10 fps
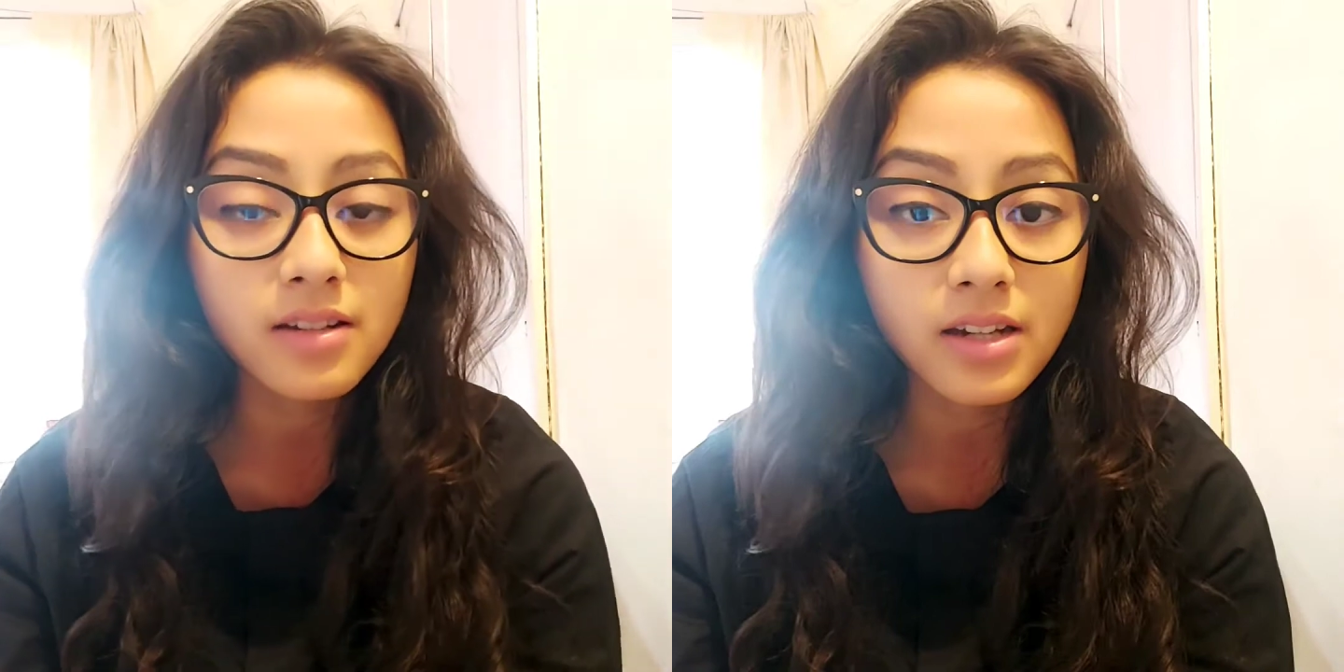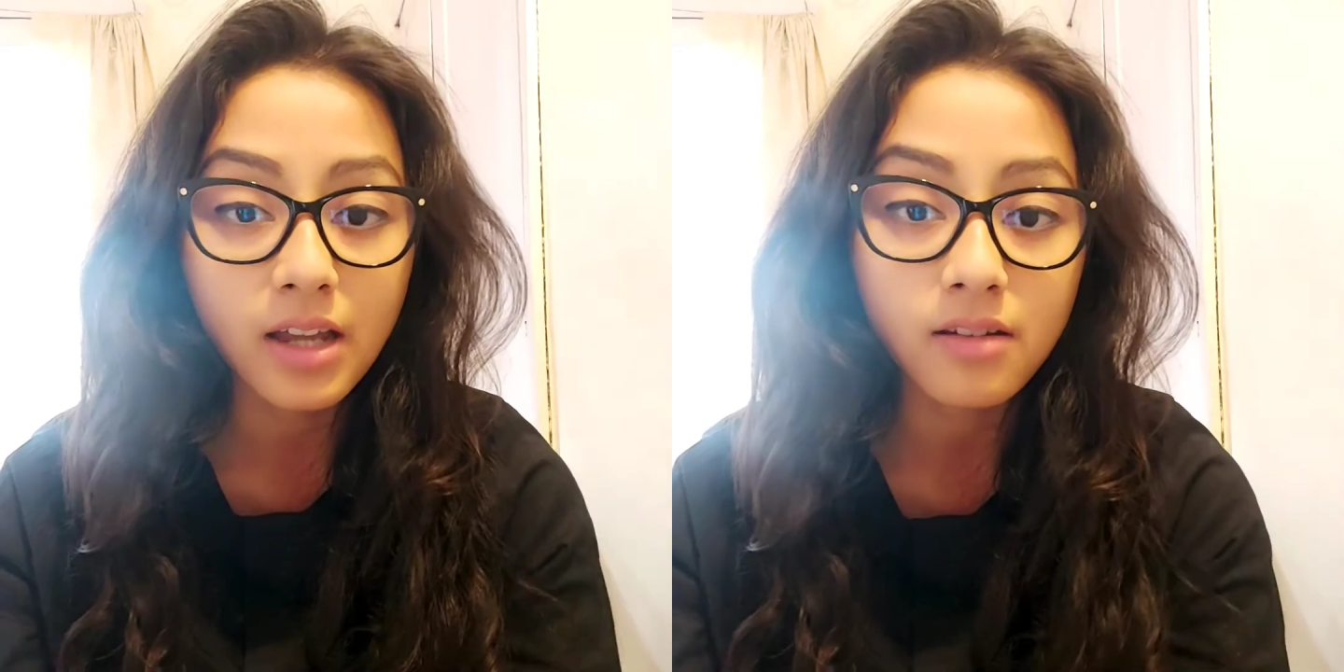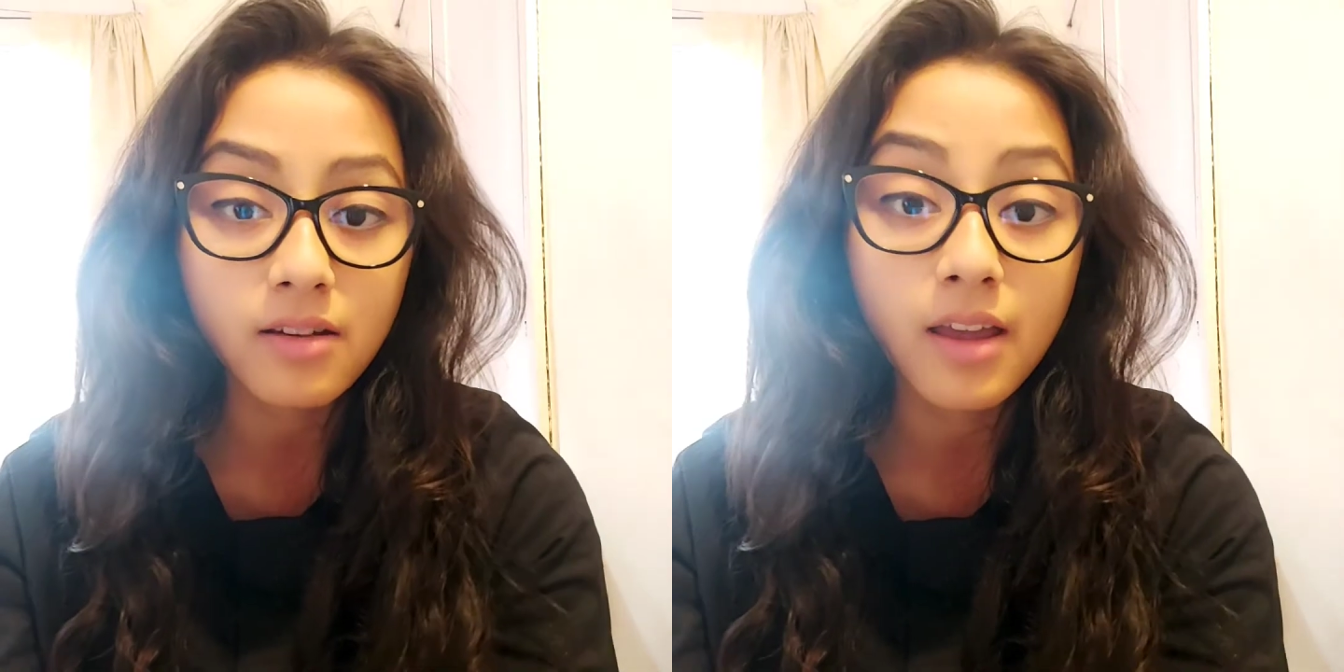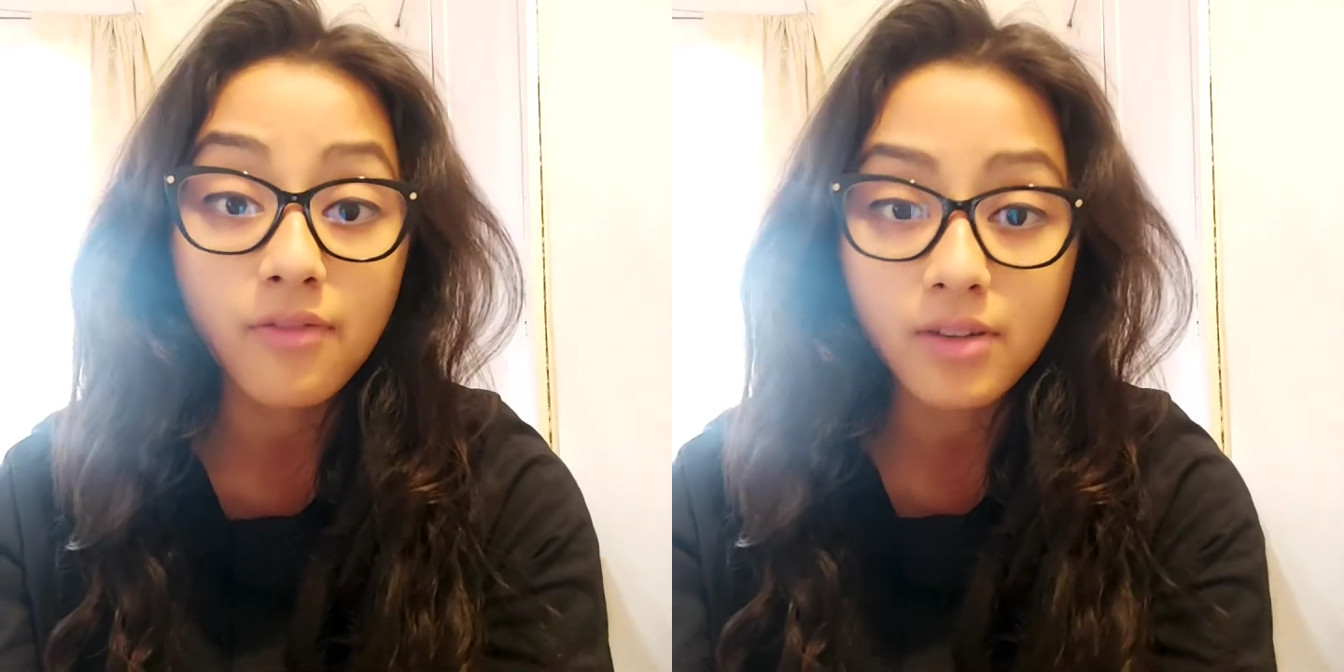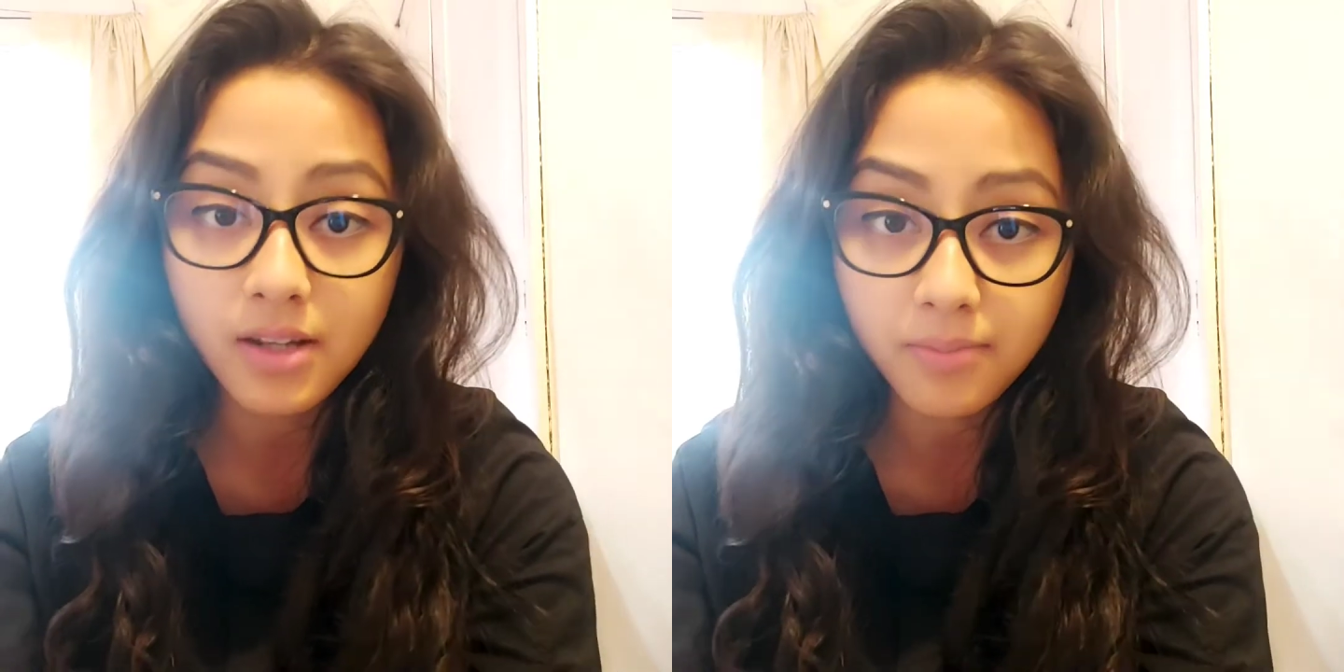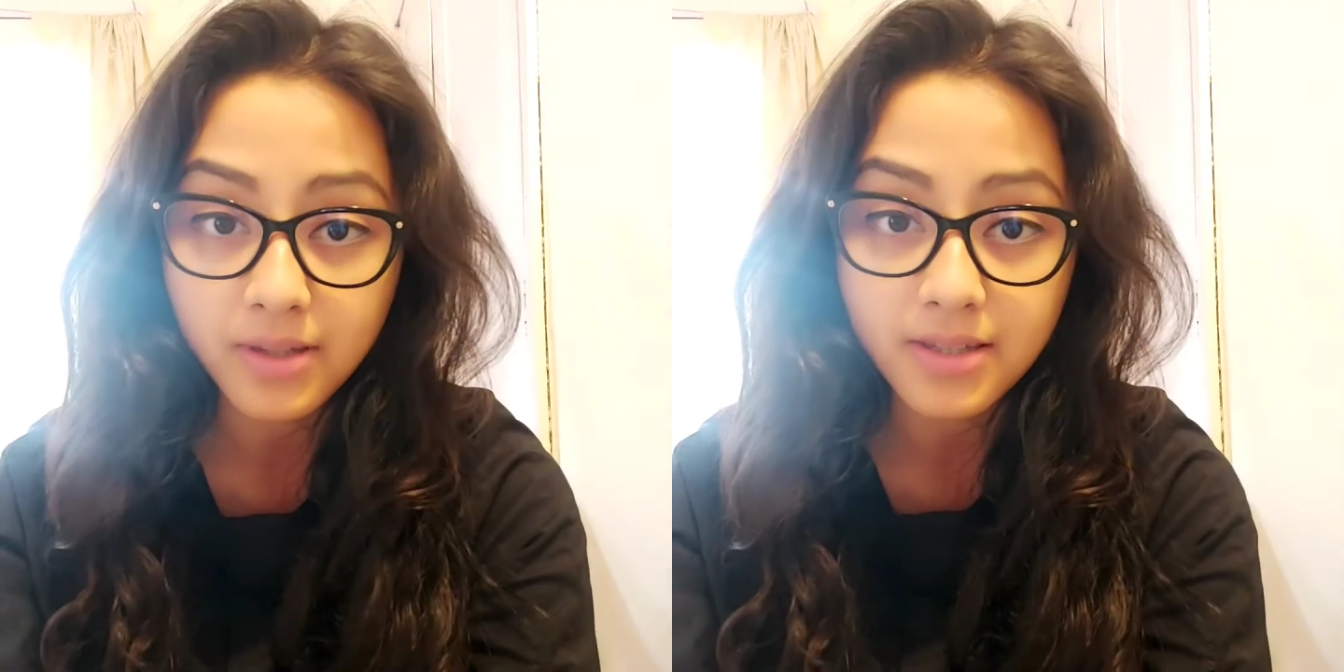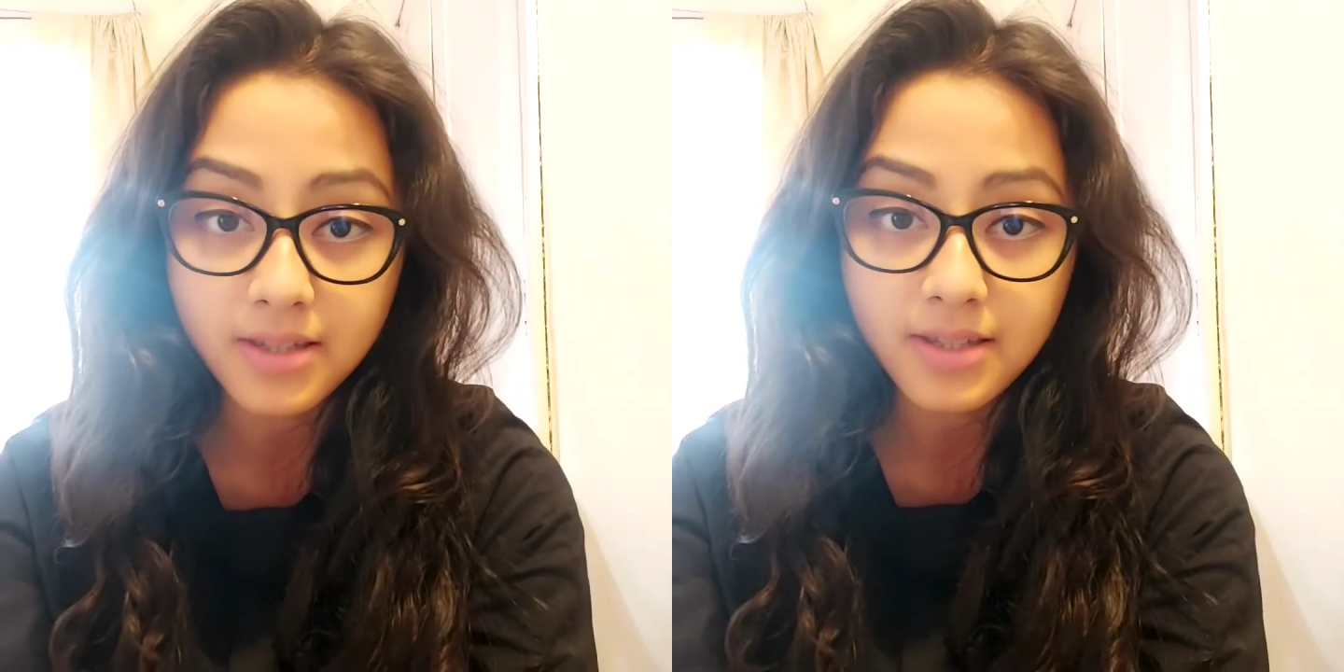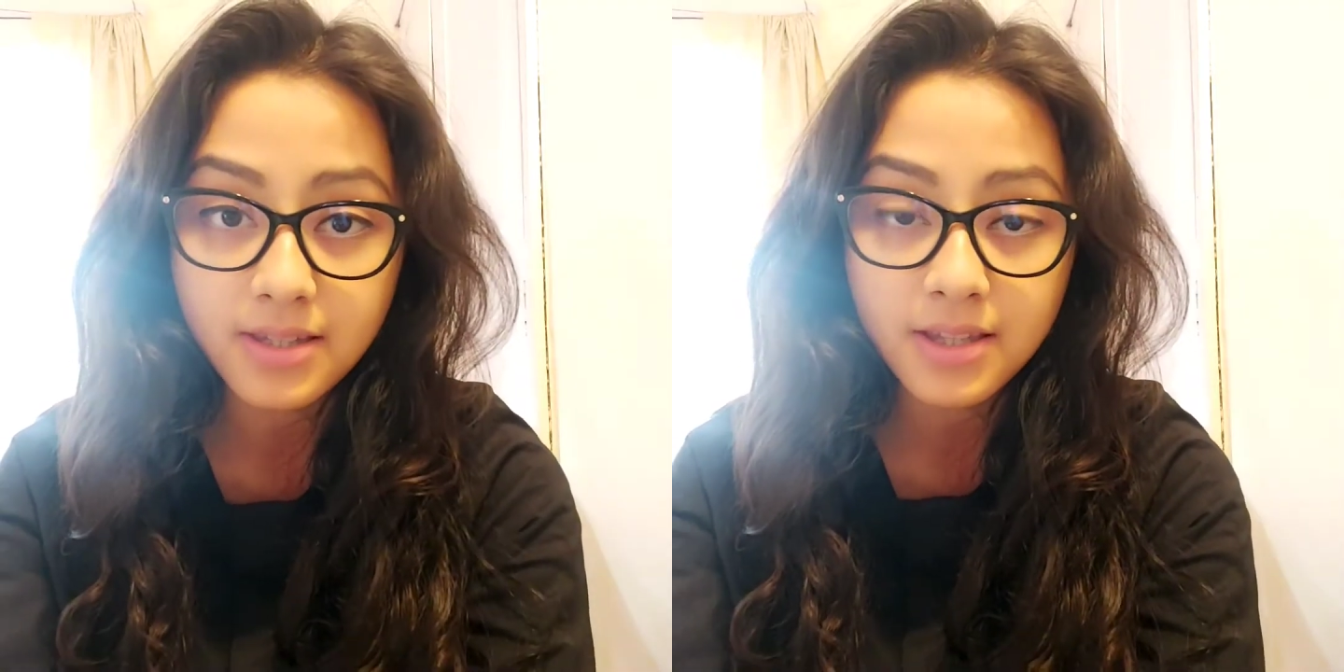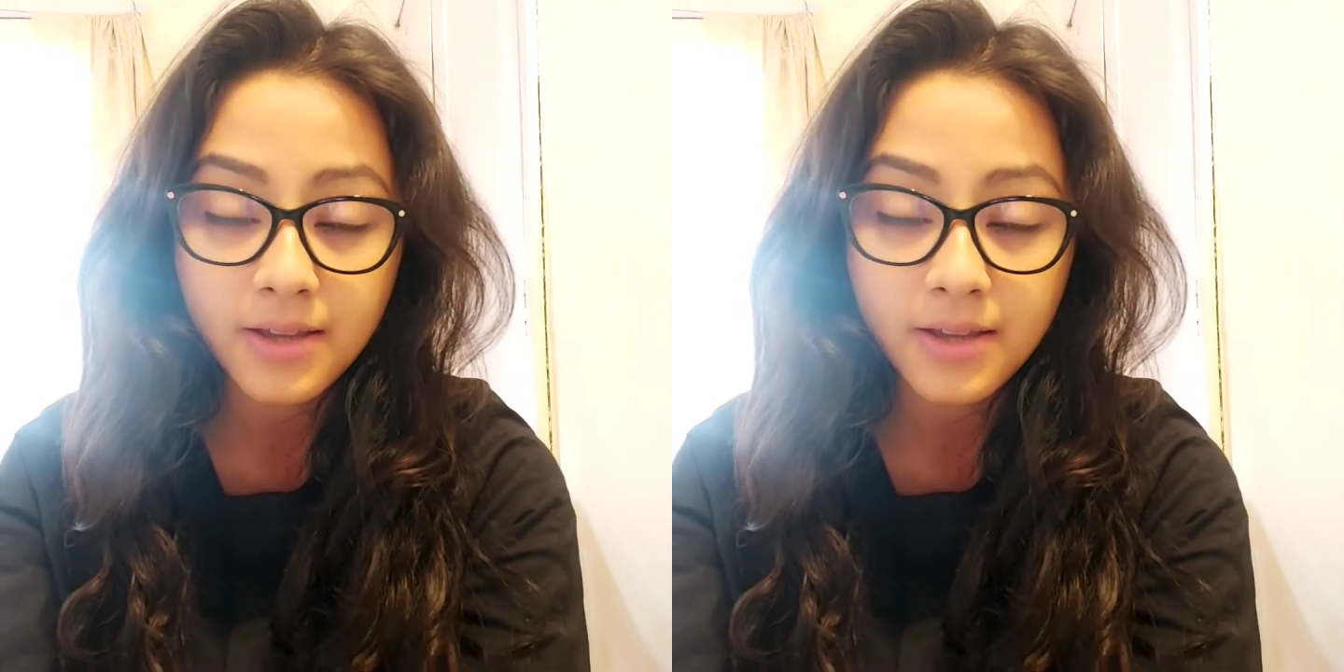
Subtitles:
on an everyday basis.